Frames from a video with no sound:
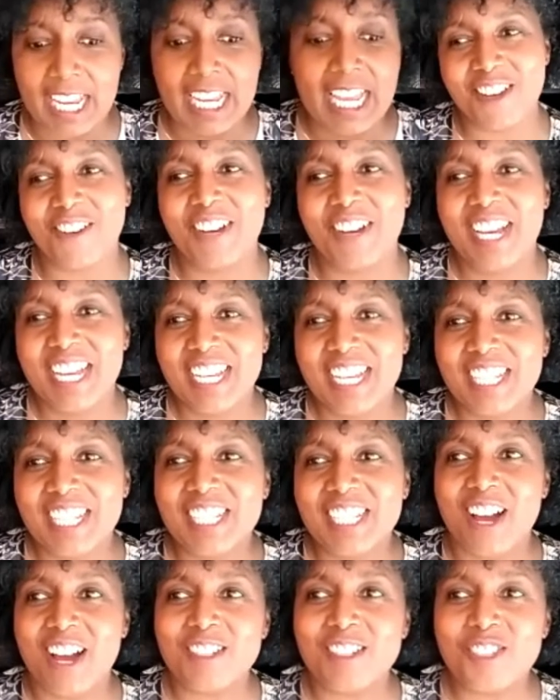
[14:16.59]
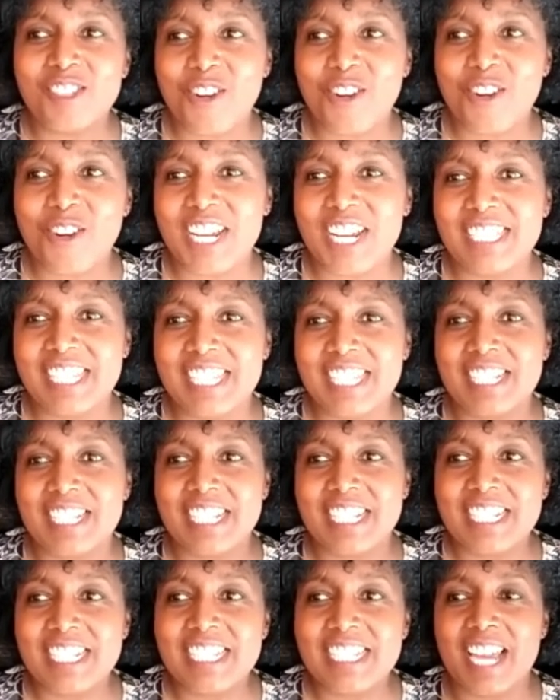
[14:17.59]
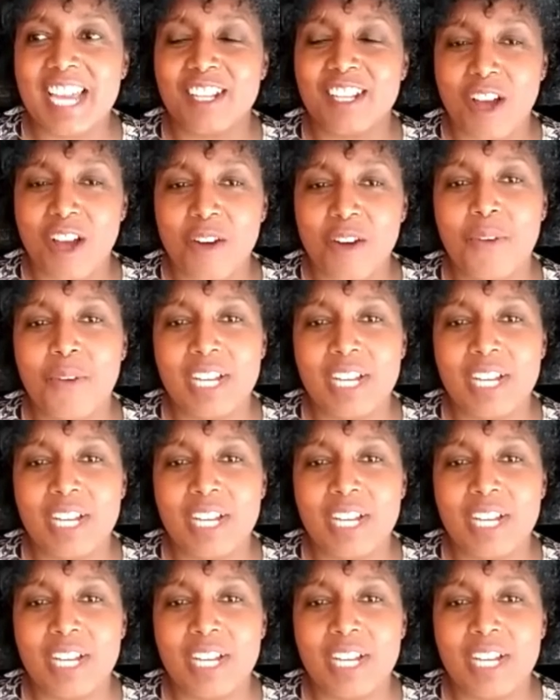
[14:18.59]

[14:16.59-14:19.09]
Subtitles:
So a long story is it didn't take long.